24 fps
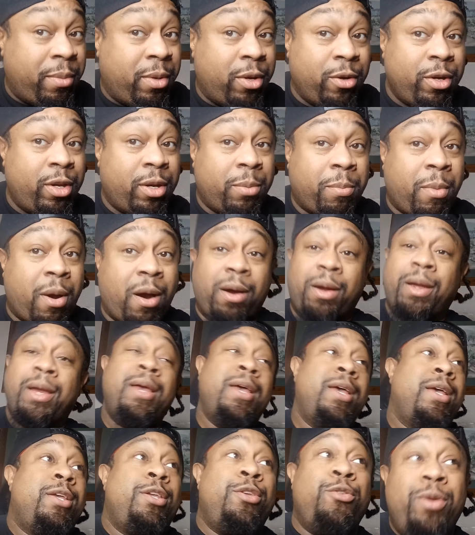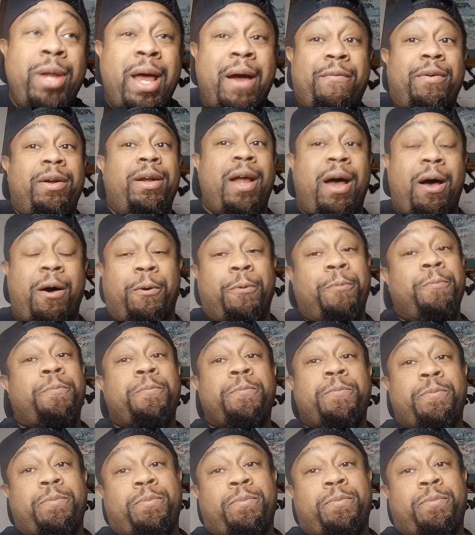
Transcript: million mark. You never know,